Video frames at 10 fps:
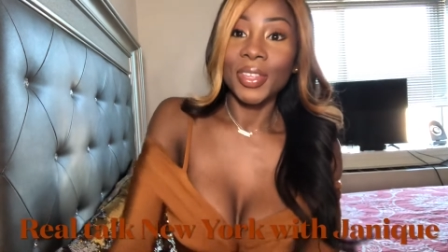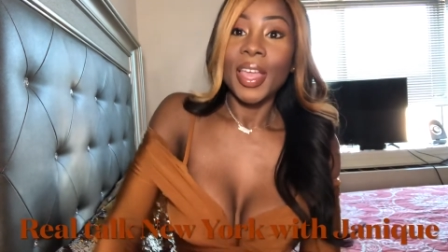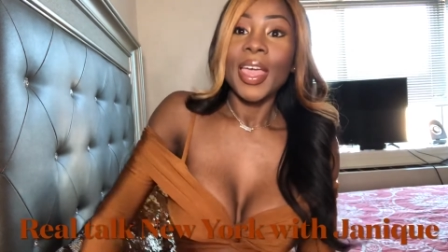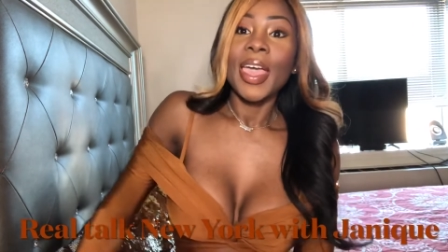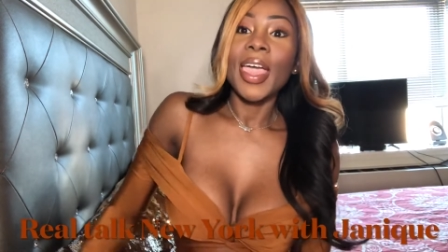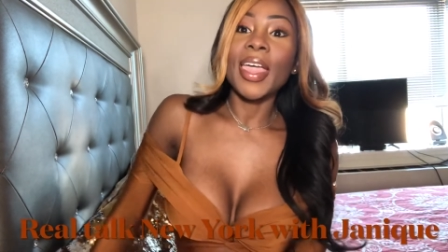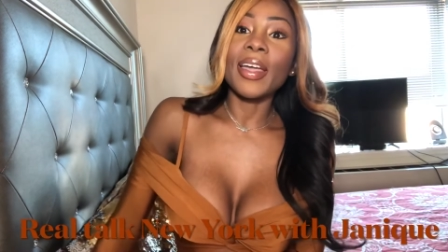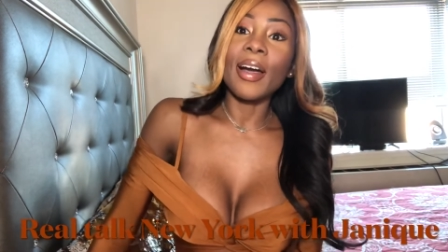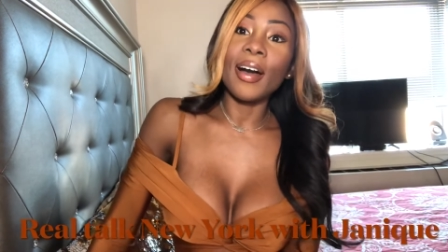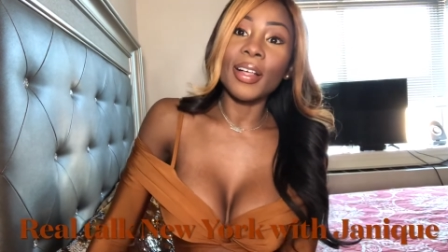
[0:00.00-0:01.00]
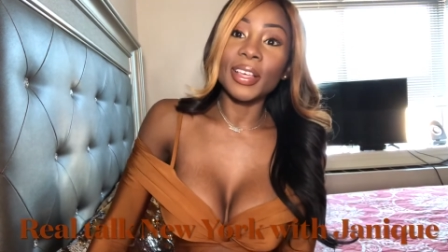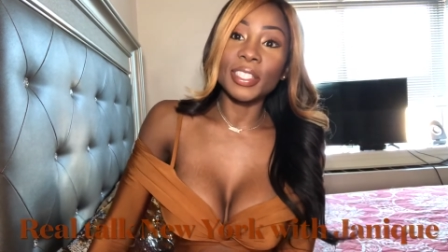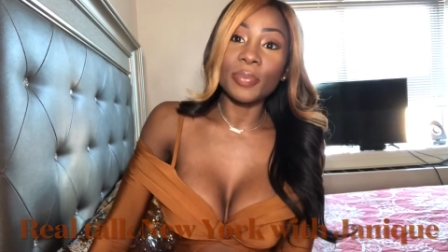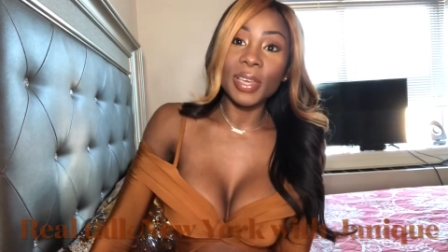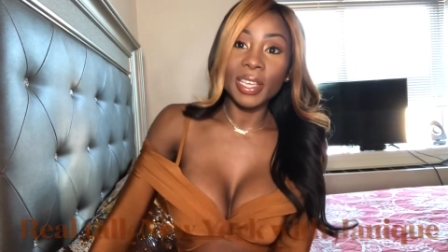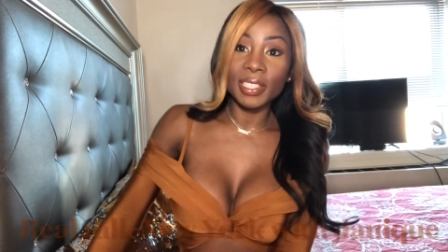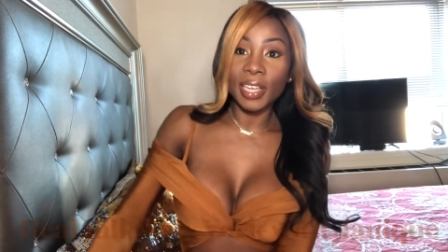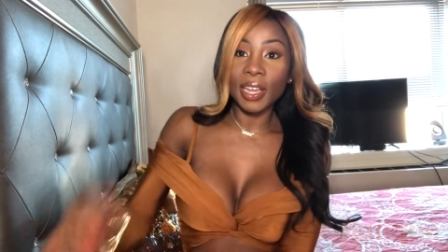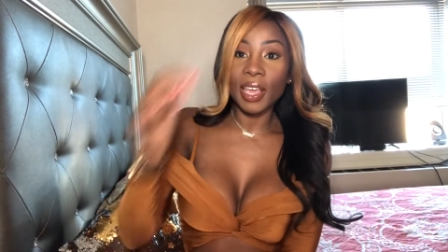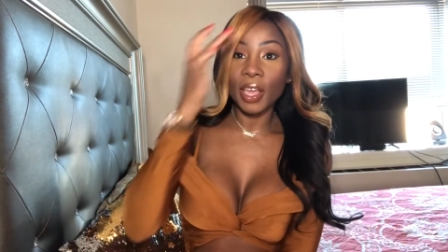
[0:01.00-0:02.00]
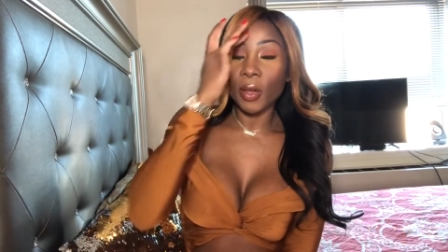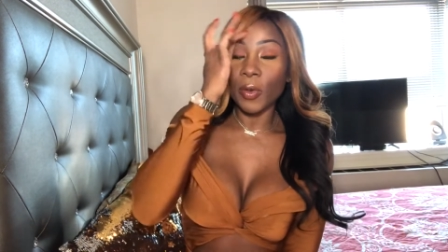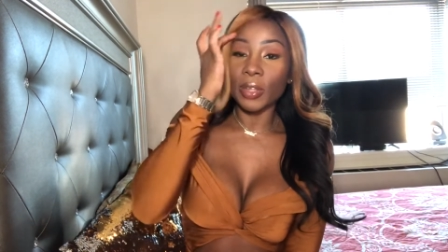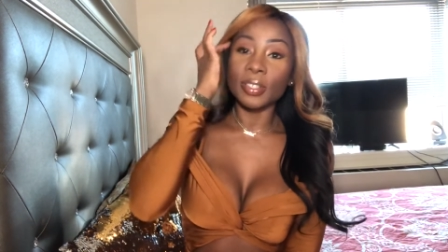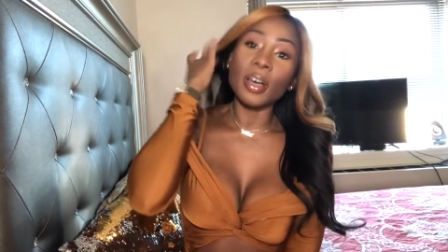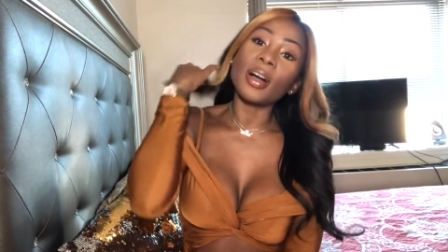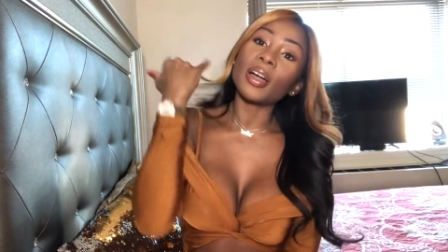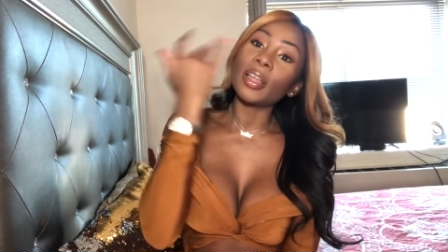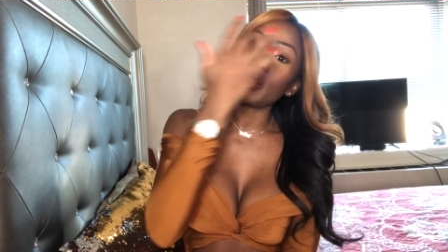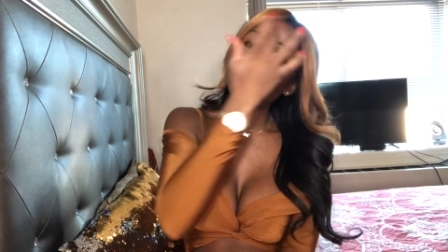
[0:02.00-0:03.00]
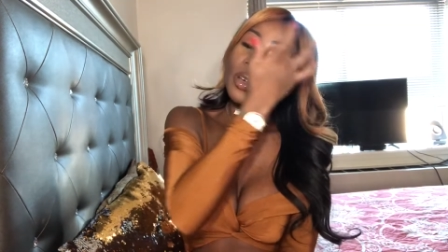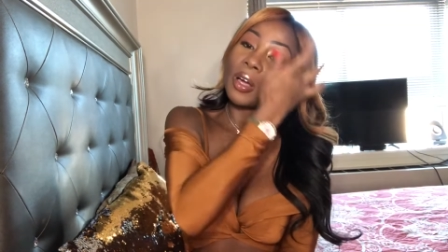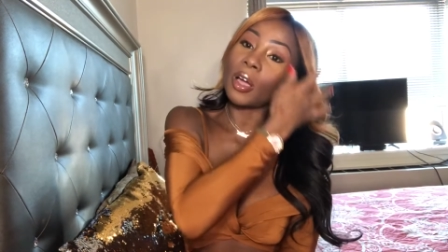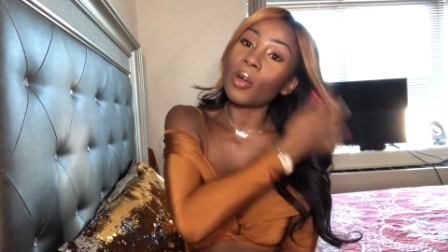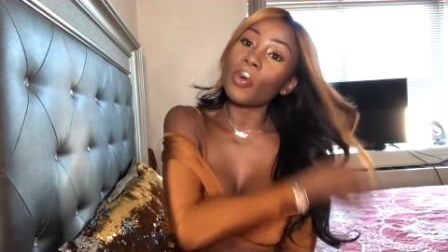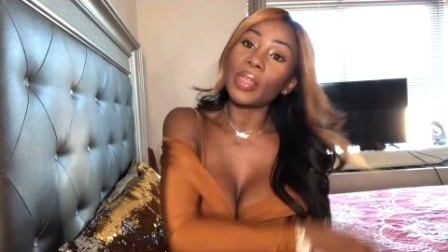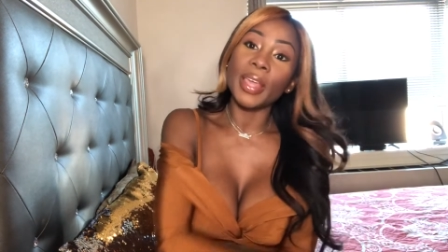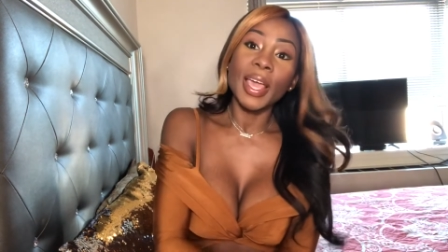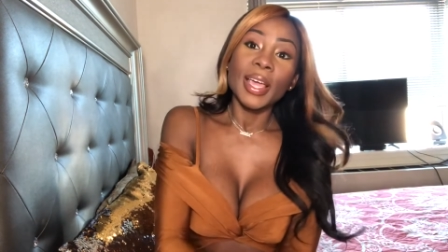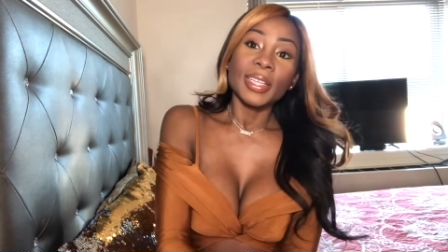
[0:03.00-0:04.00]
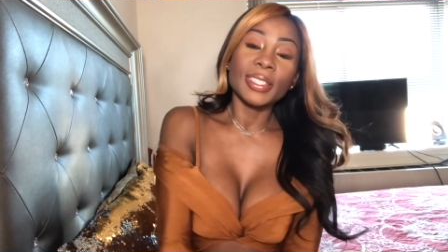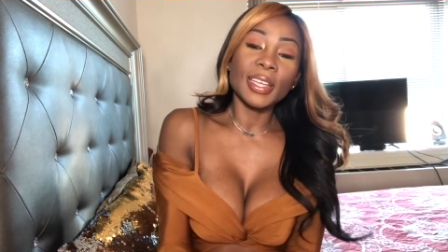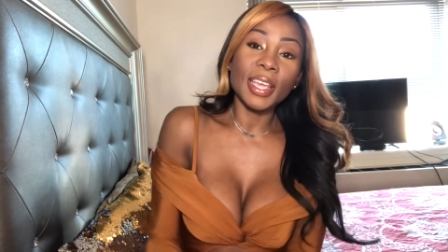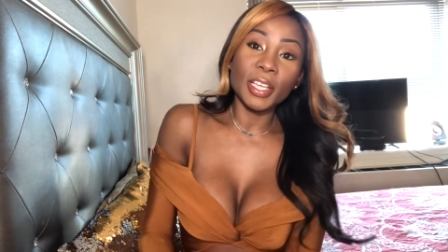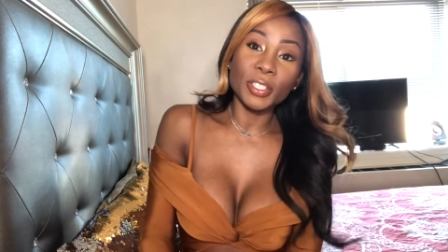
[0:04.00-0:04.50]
Hey y'all, it's me, Janique, Real Talk New York with Janique.